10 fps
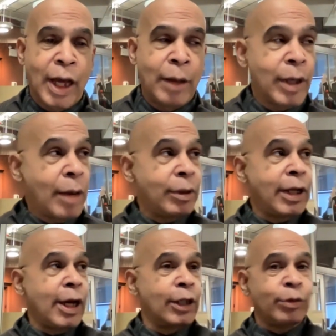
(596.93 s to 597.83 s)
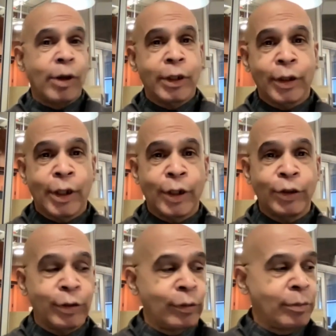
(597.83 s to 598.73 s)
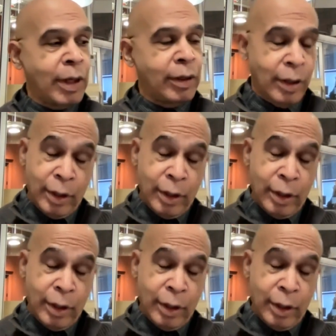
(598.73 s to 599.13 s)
I'm coming down 23rd Street with my